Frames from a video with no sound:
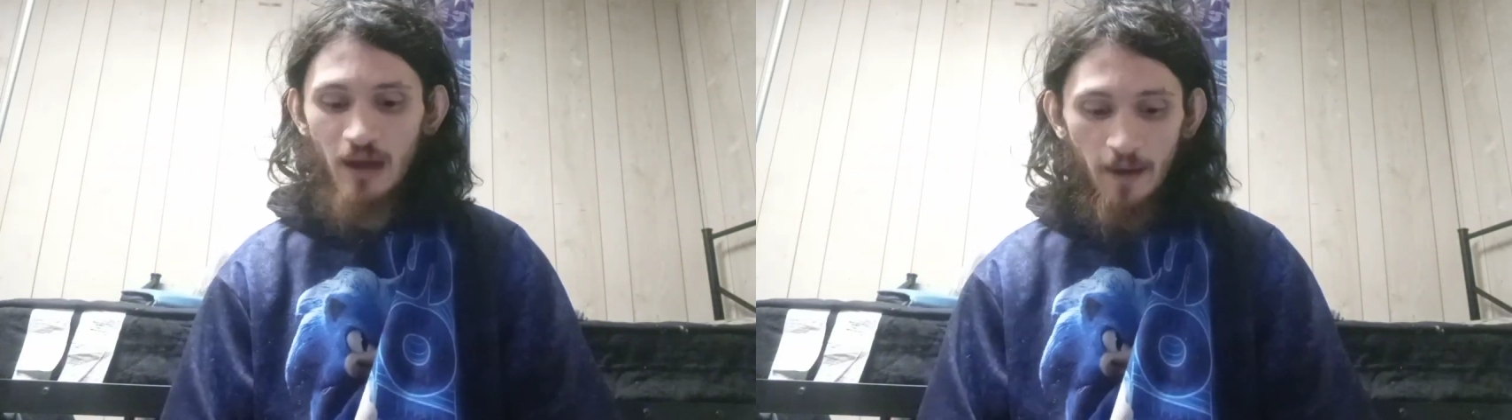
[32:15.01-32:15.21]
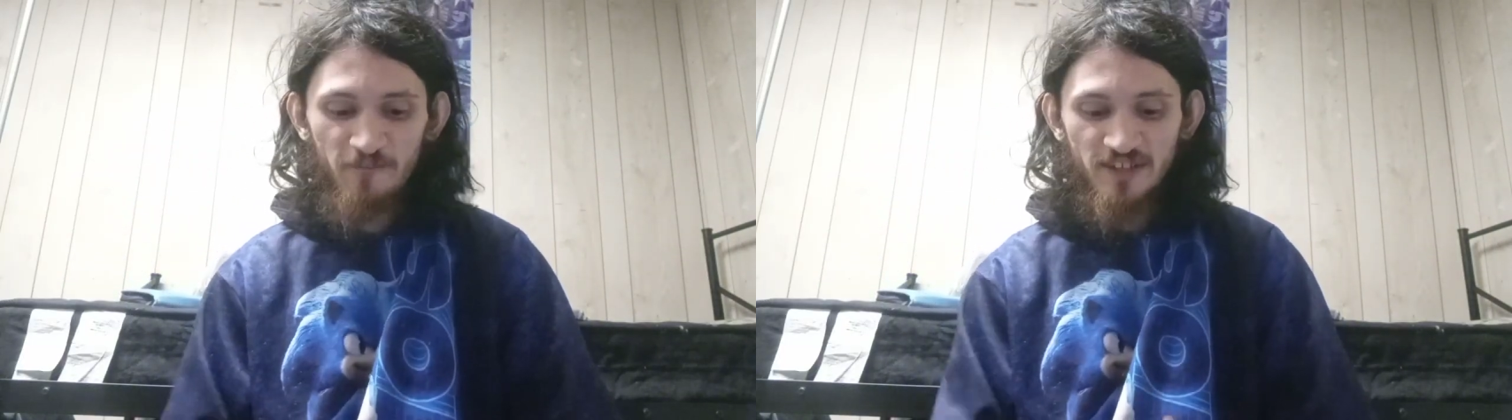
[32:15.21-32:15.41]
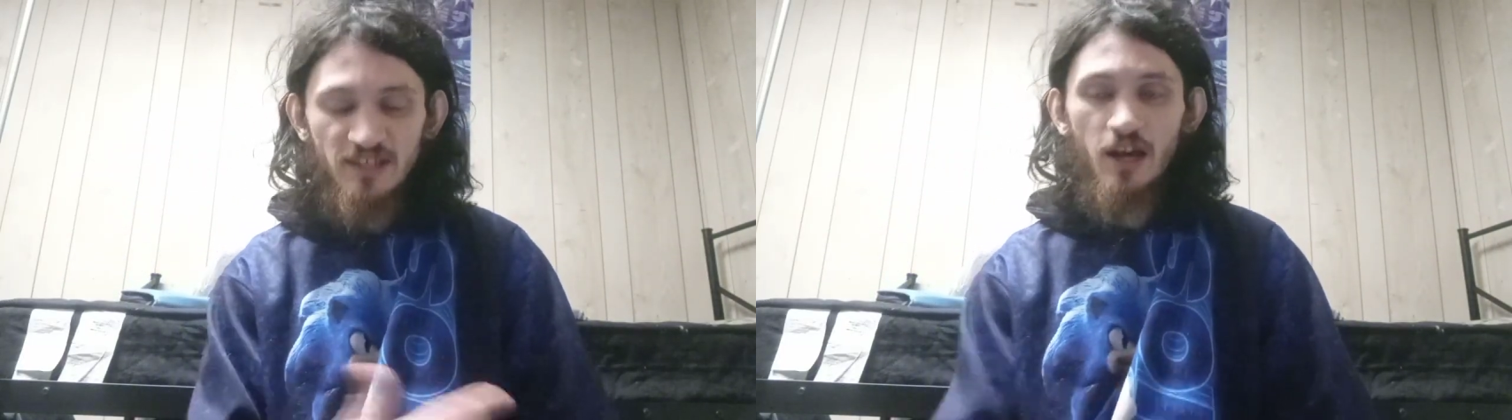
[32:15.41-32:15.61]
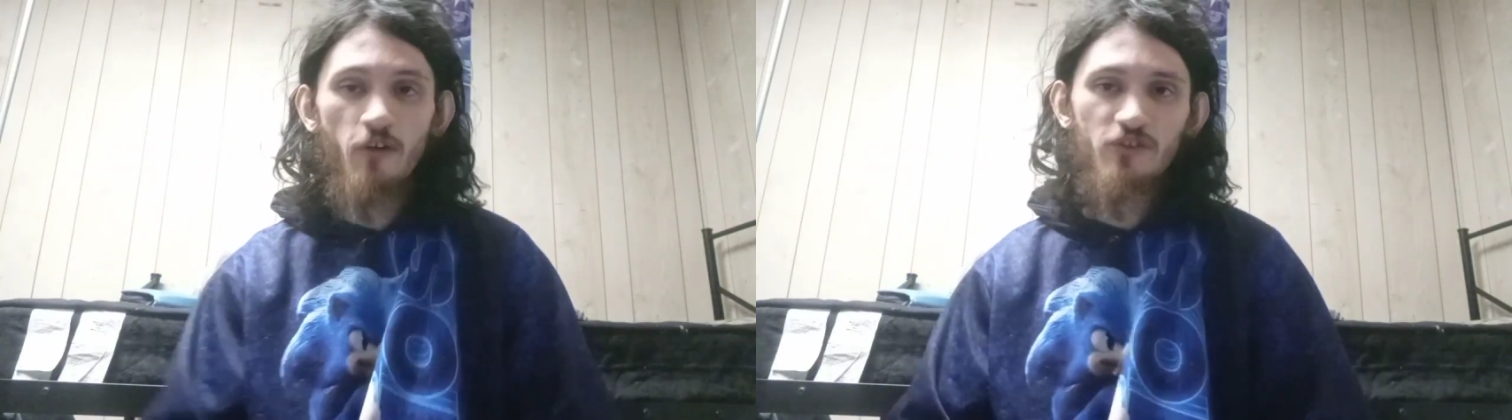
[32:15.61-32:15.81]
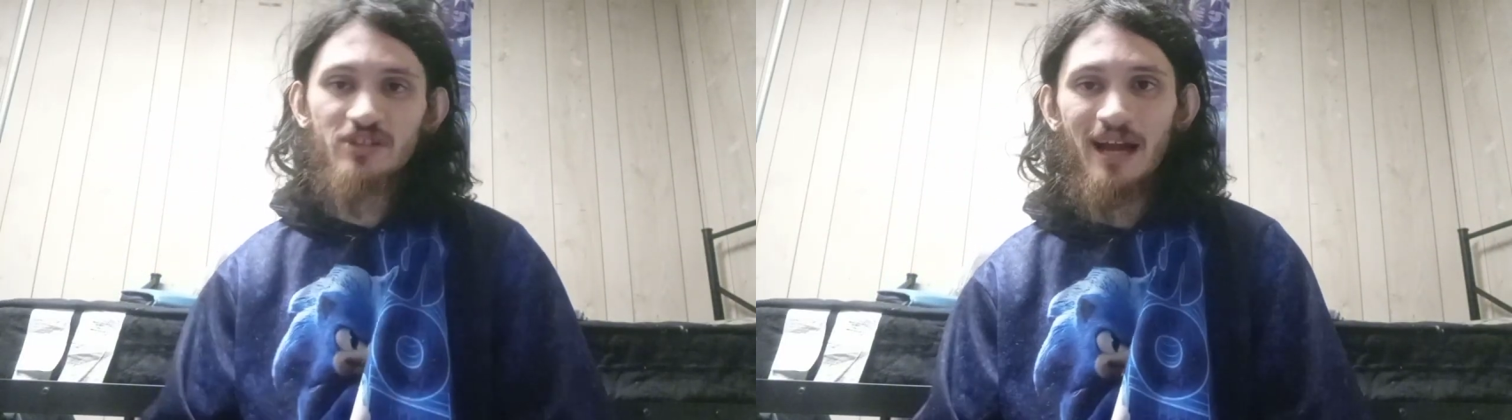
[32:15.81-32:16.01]
And obviously,
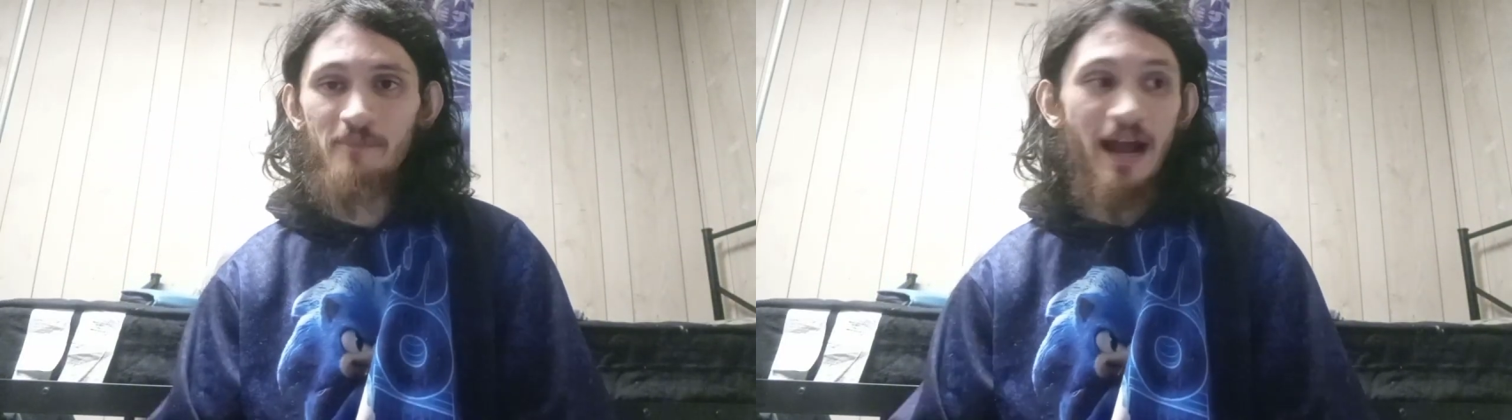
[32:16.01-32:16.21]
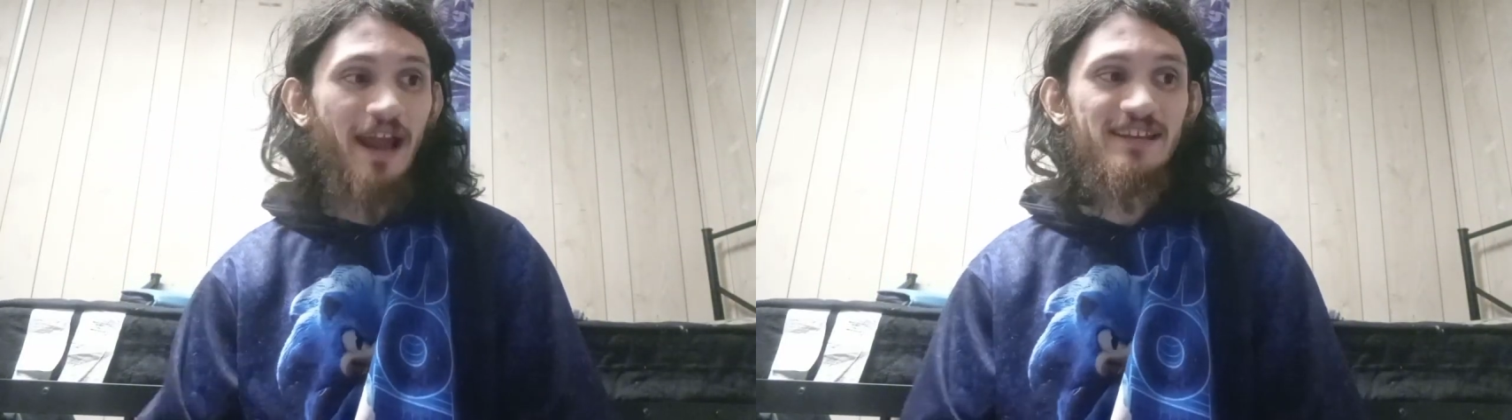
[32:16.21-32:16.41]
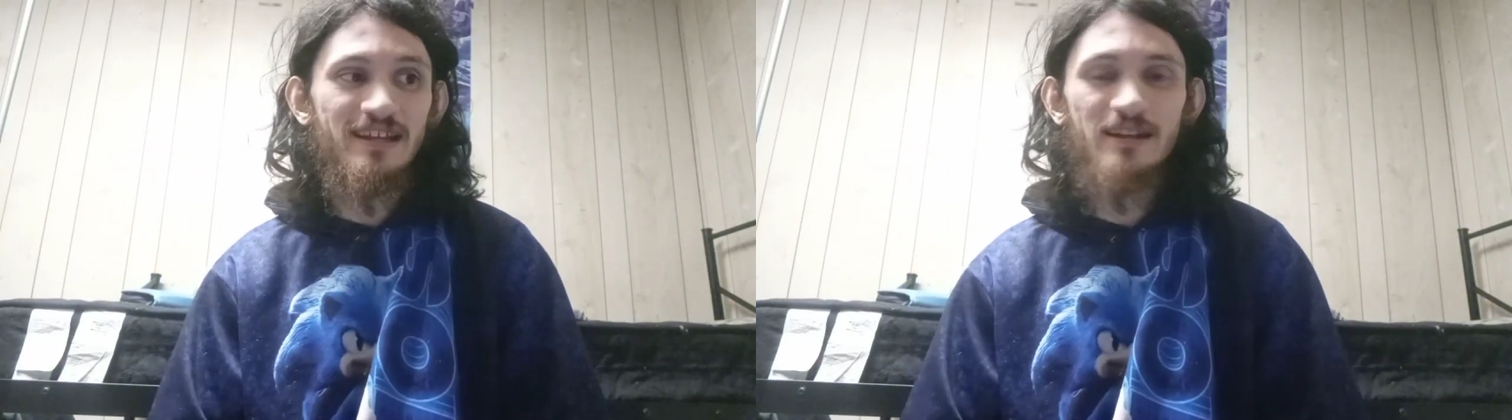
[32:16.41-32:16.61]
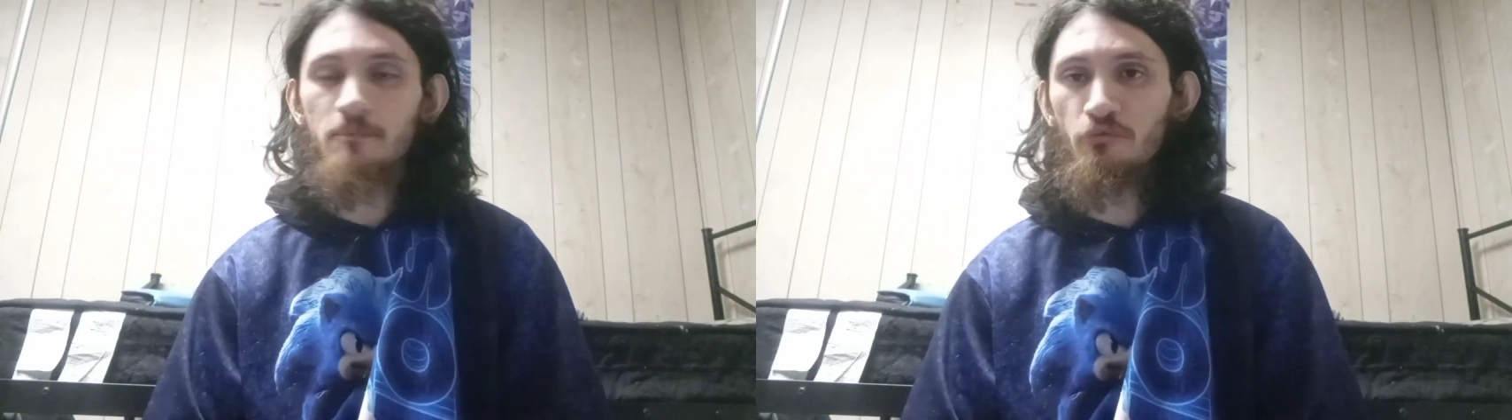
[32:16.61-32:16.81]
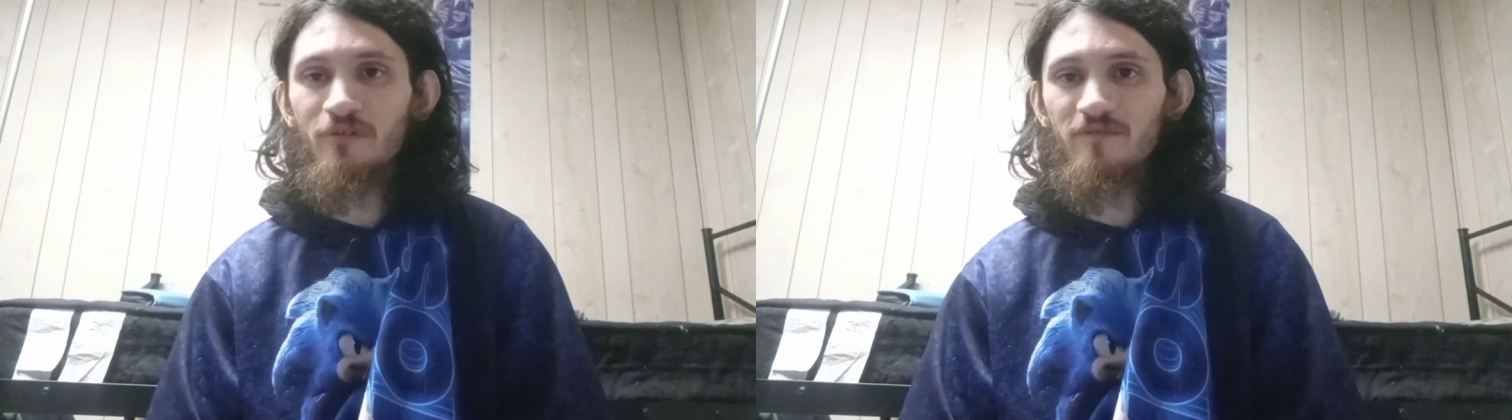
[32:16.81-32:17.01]
over time, I did
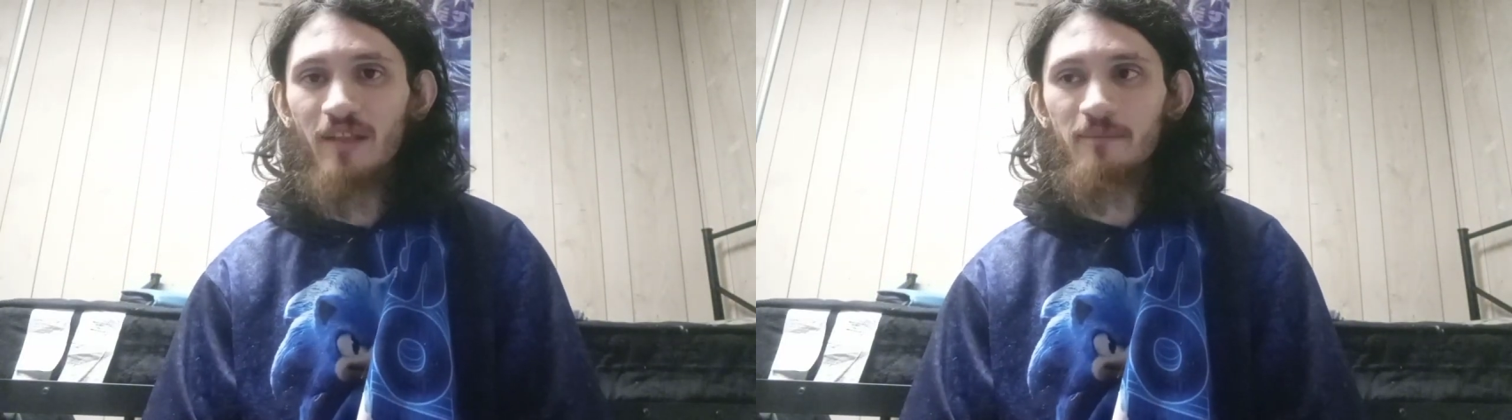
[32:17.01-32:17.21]
improve.